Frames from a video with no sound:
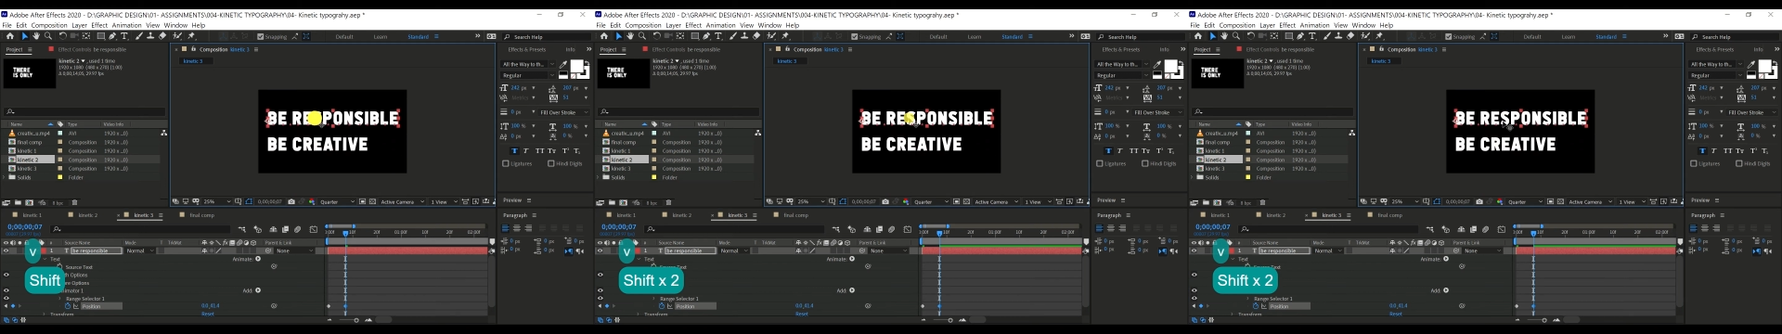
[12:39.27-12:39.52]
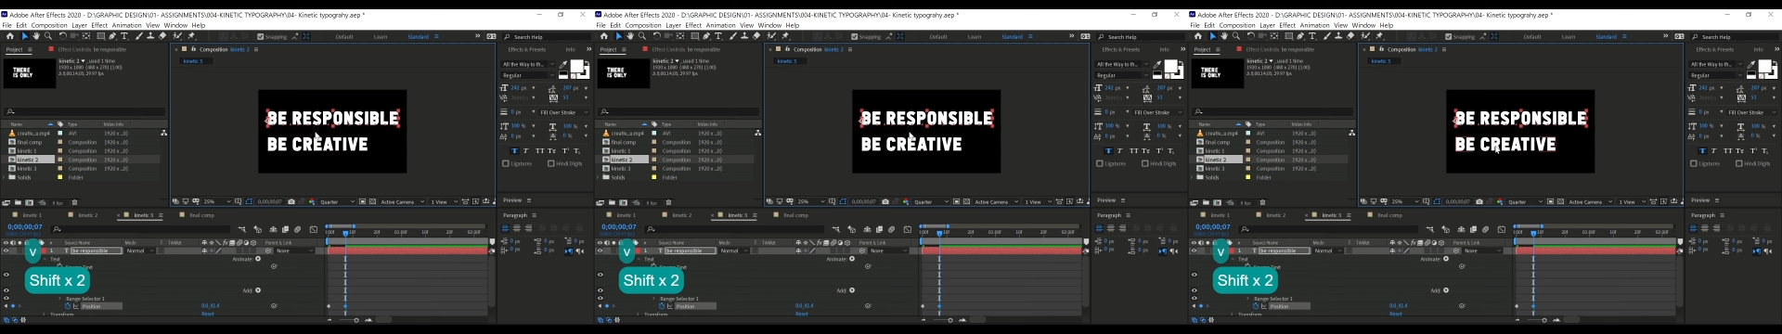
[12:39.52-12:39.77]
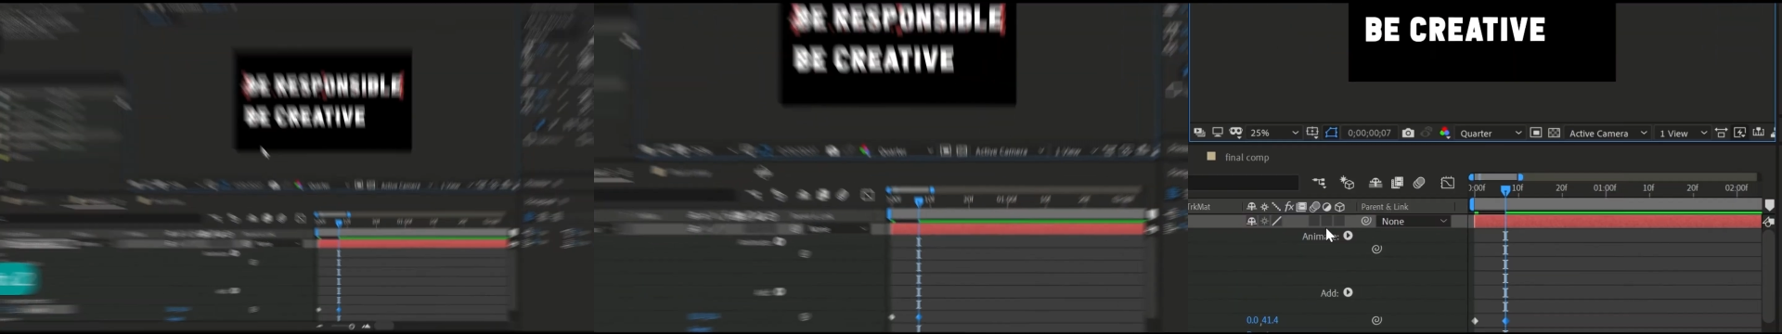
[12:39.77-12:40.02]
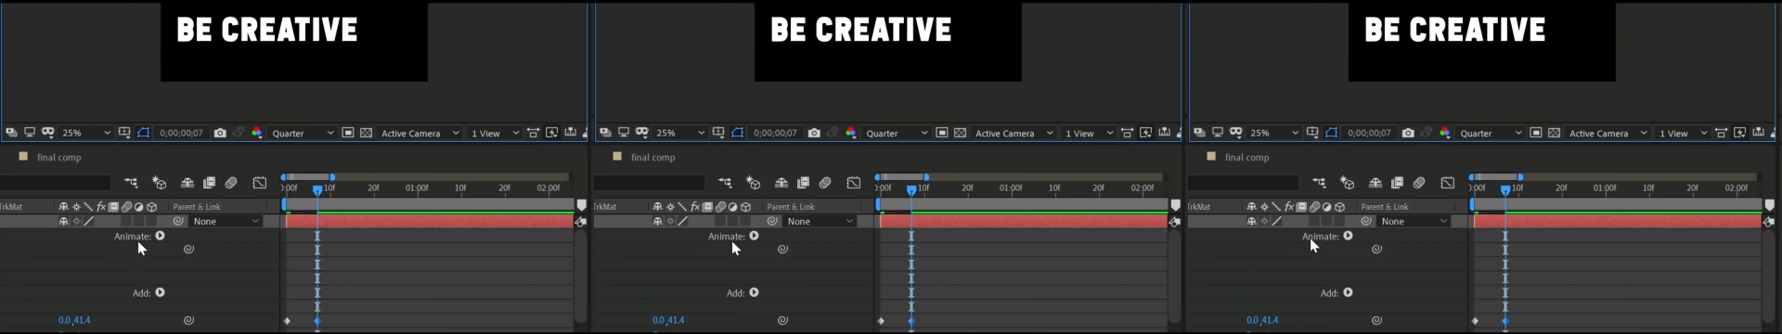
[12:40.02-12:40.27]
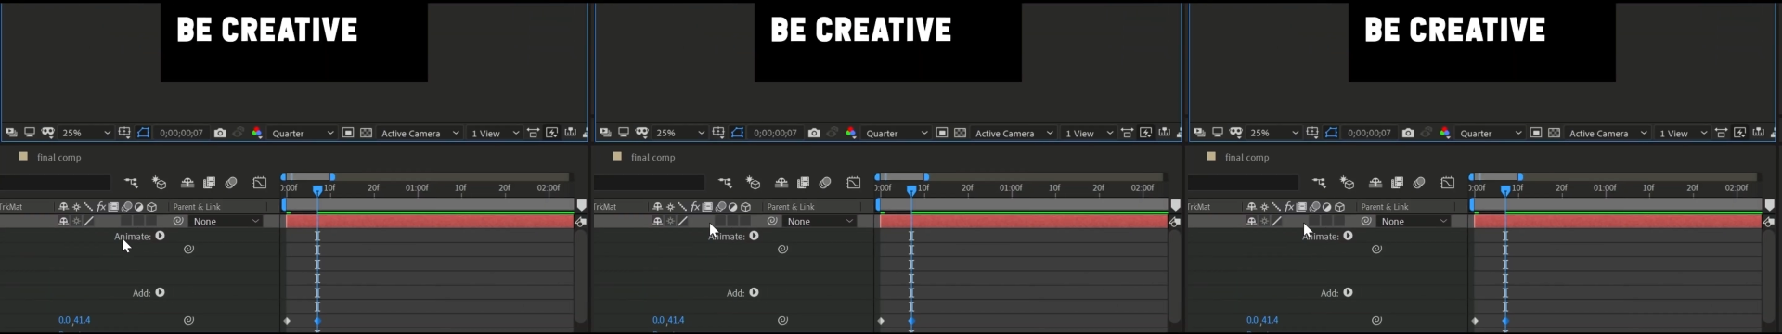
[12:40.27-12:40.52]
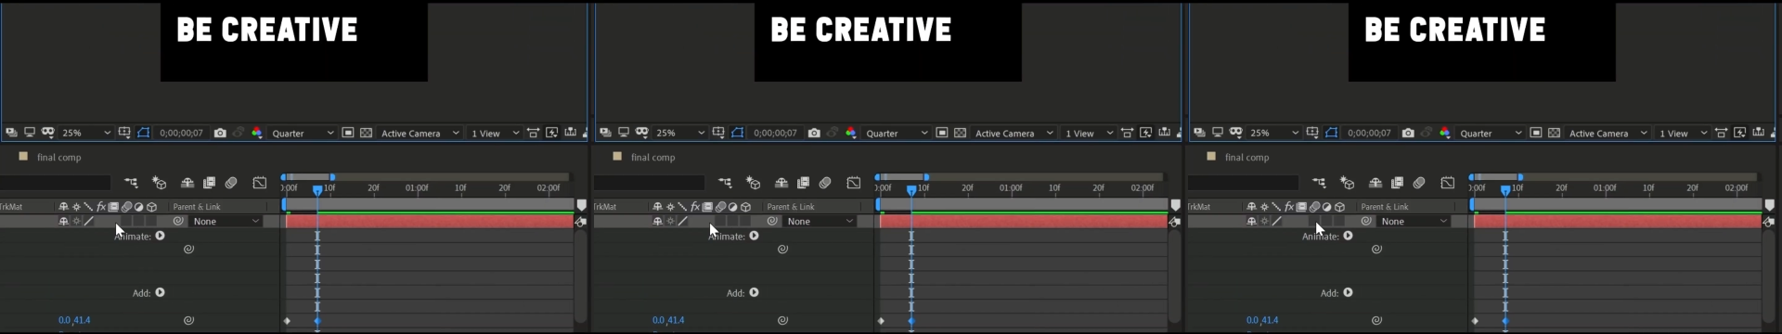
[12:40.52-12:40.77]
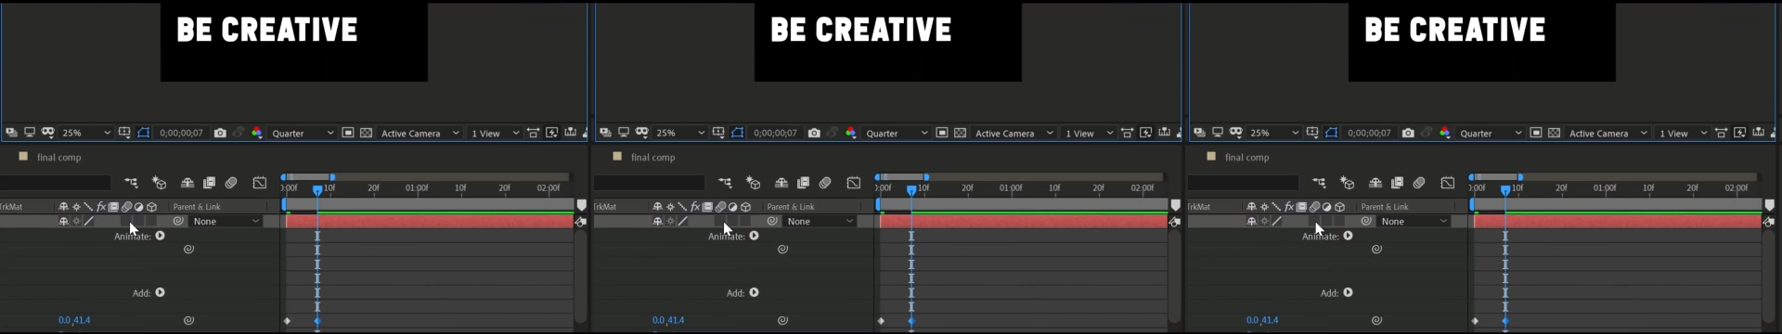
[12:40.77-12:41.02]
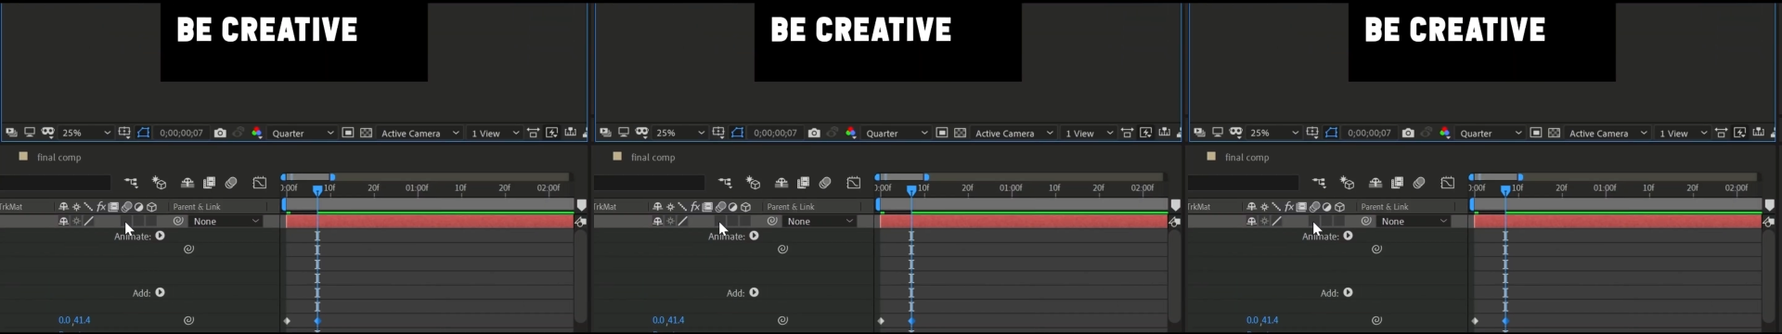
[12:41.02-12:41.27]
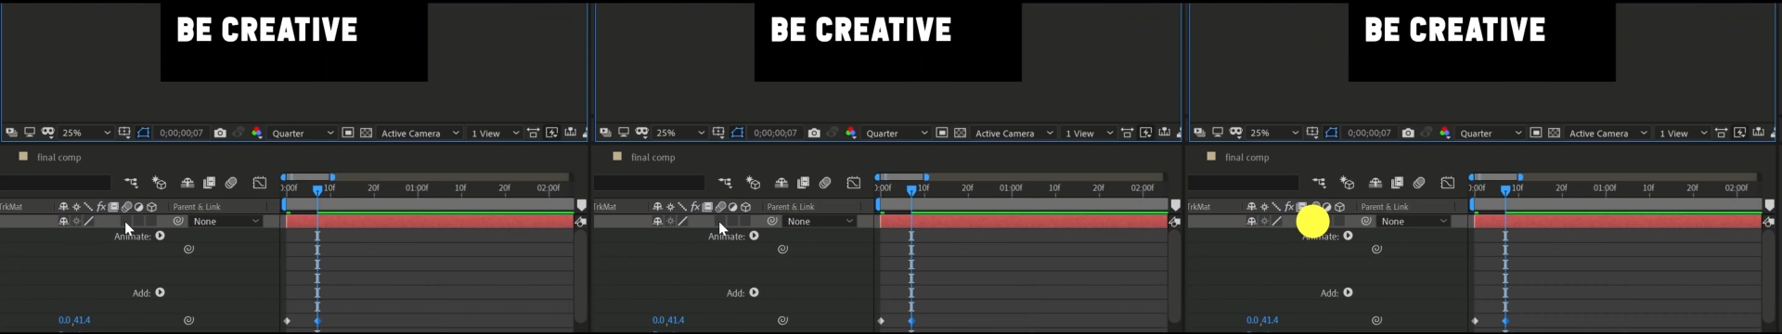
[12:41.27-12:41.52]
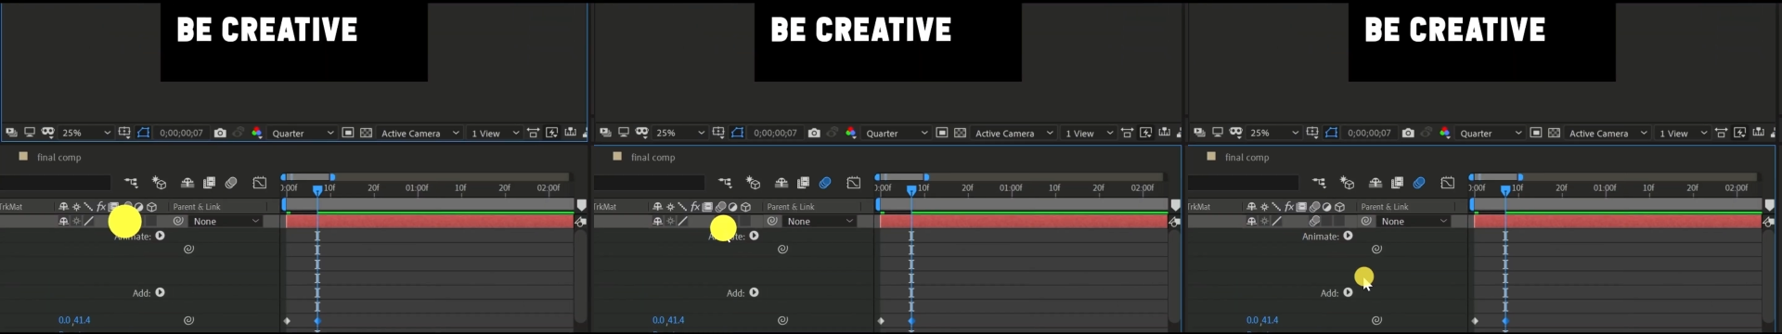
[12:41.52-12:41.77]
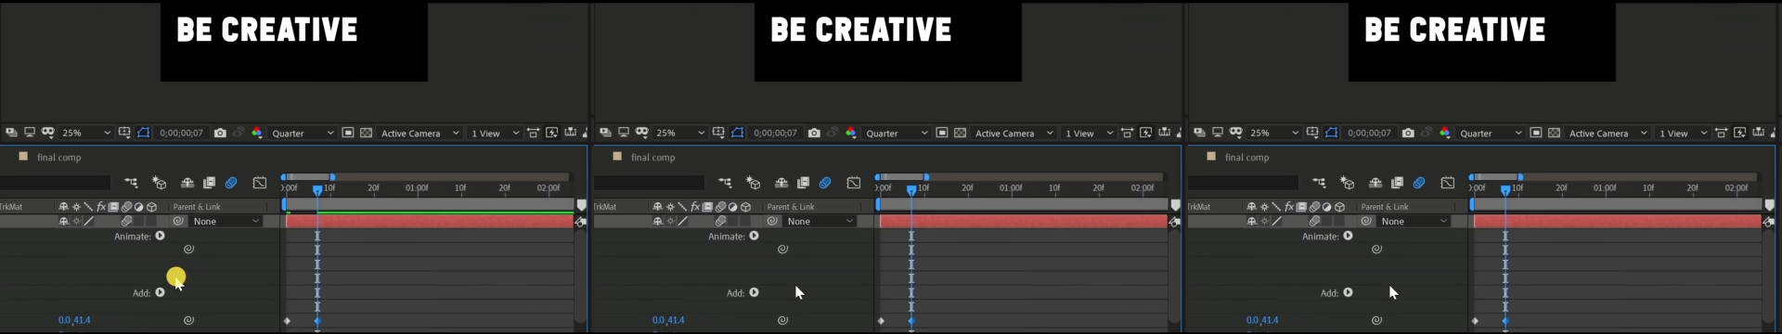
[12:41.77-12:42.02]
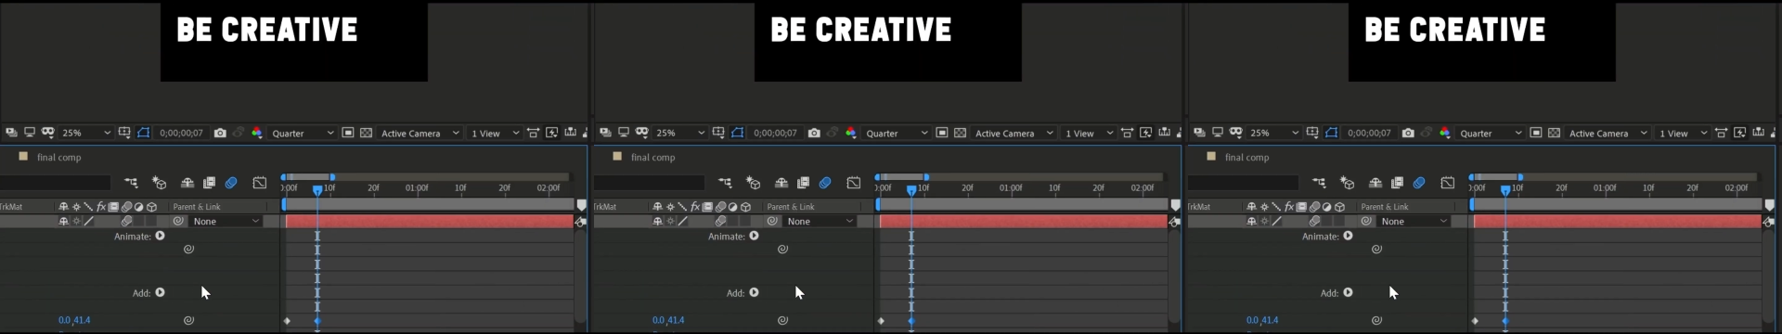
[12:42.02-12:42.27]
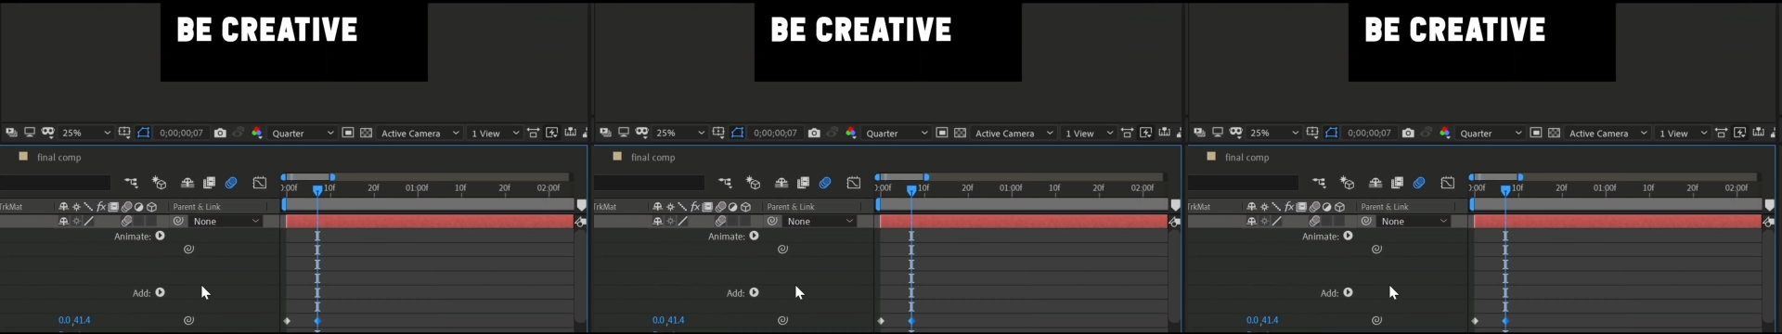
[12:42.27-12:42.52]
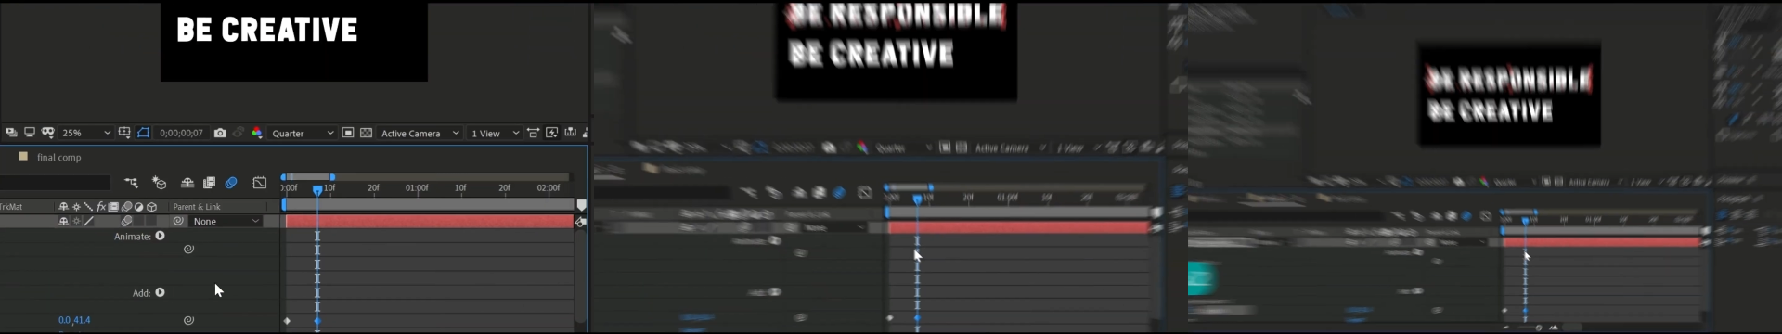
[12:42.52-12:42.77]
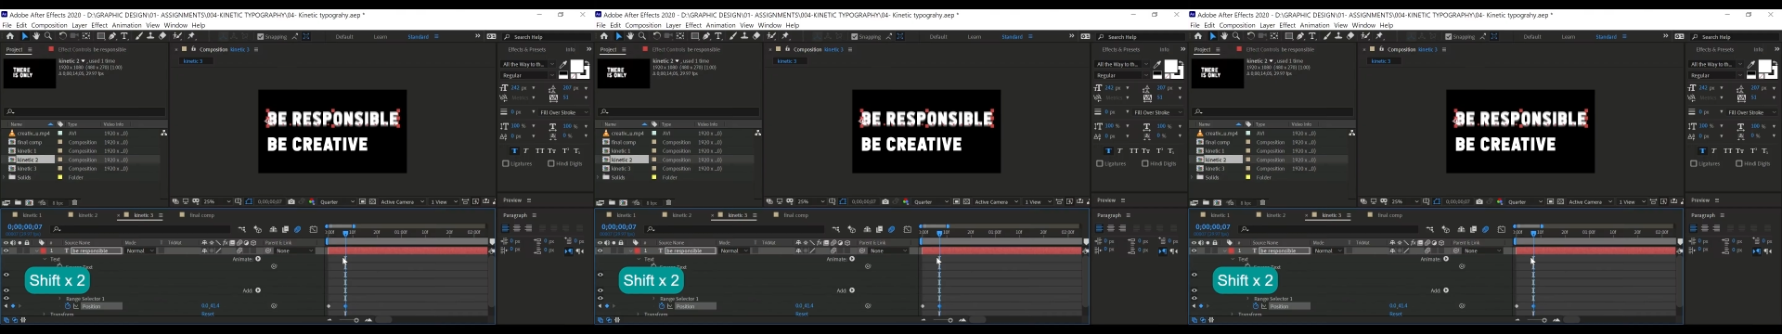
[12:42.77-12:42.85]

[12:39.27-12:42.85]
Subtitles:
Nobody's mouth can be seen.